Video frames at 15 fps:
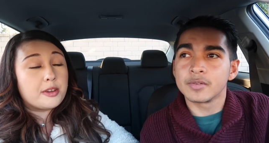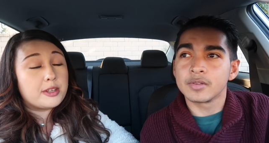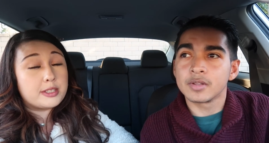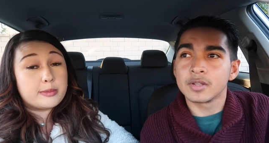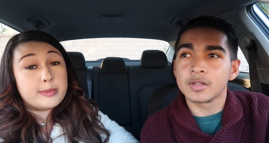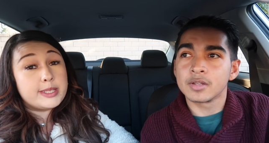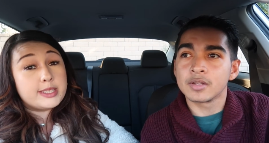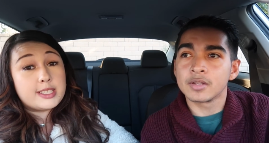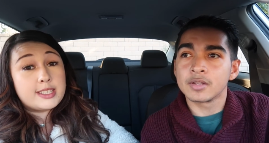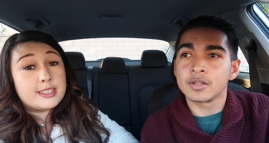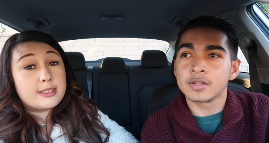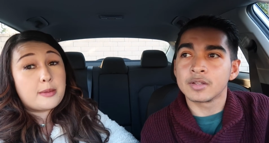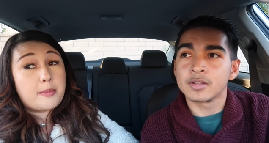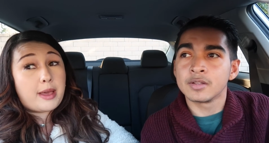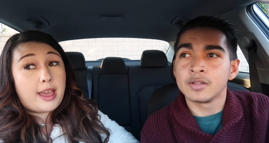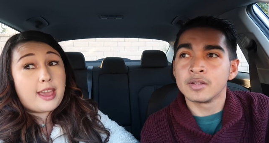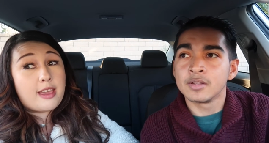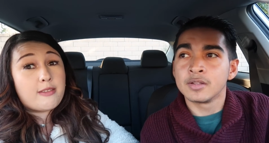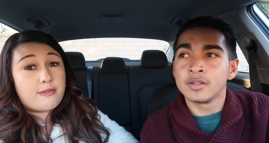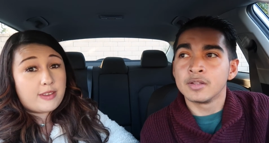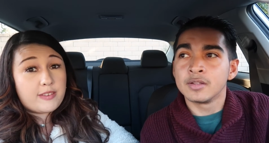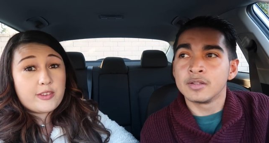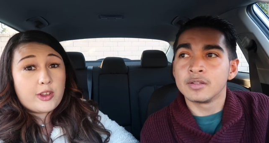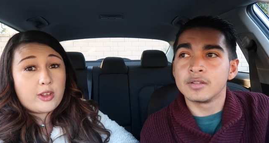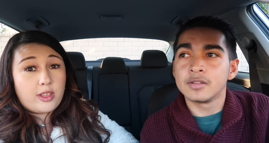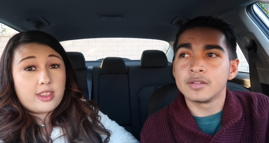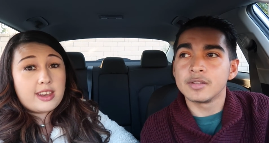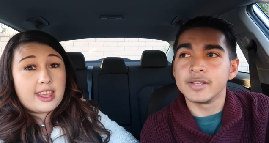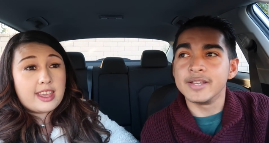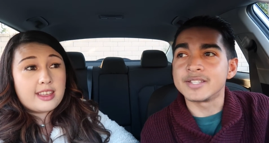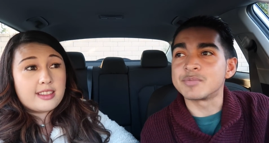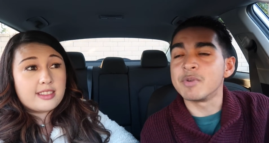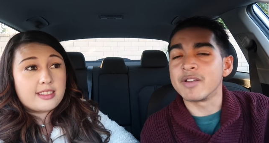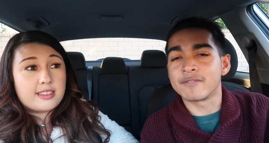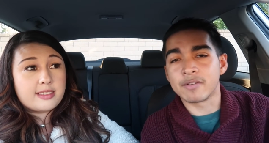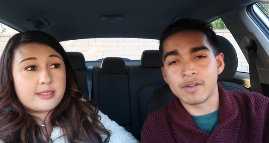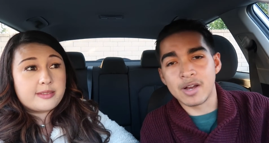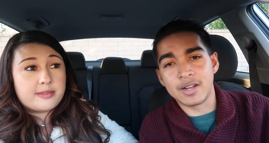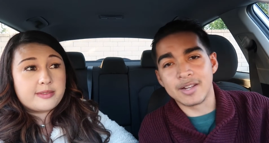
Speaker 1: Christmas is my favorite holiday.
Speaker 2: It's my favorite